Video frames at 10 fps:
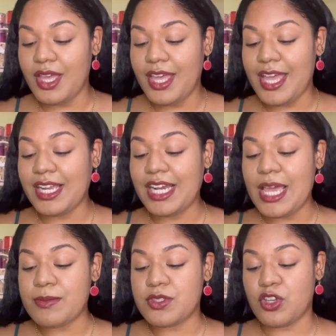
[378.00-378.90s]
It
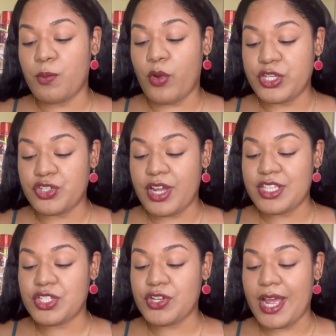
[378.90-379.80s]
claims to
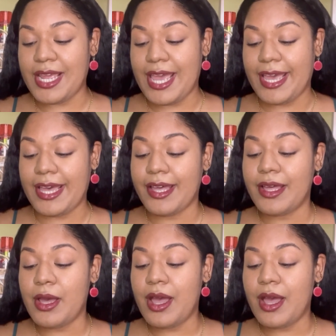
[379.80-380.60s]
moisturize dry hair,